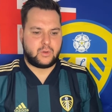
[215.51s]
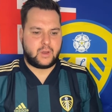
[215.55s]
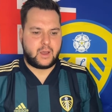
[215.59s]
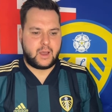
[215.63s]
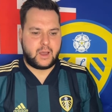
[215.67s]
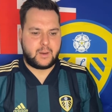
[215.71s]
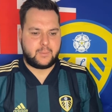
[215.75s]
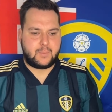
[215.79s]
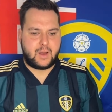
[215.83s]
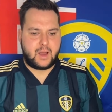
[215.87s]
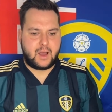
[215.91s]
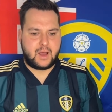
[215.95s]

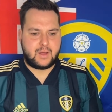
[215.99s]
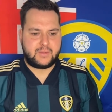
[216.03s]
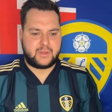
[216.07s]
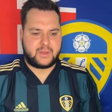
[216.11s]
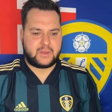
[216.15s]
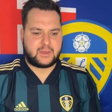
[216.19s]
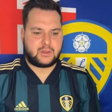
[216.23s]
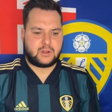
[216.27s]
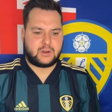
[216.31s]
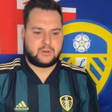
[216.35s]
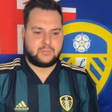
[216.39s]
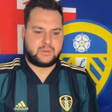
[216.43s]
Are they
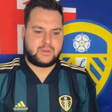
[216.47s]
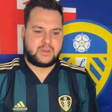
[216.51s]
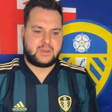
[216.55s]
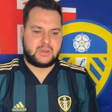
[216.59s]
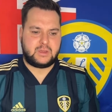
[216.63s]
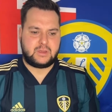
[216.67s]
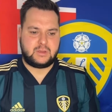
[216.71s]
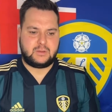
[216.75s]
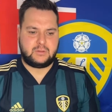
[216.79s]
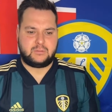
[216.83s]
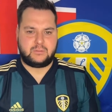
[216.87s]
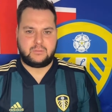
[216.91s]
going to
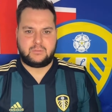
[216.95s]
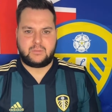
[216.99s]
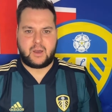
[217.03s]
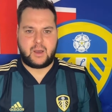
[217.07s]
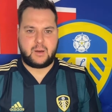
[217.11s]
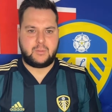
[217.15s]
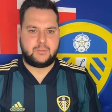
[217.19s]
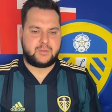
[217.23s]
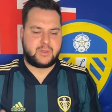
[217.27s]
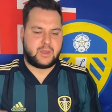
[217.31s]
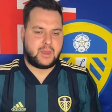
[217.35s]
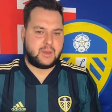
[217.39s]
be
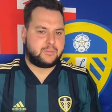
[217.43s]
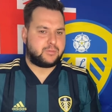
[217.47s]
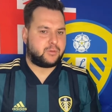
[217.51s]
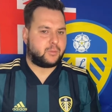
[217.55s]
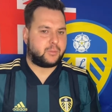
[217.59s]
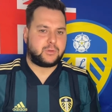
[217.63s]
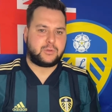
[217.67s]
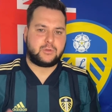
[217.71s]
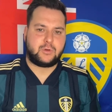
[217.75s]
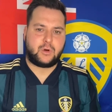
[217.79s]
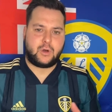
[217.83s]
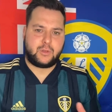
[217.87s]
up there?
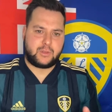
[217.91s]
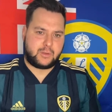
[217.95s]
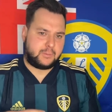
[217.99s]
Probably not.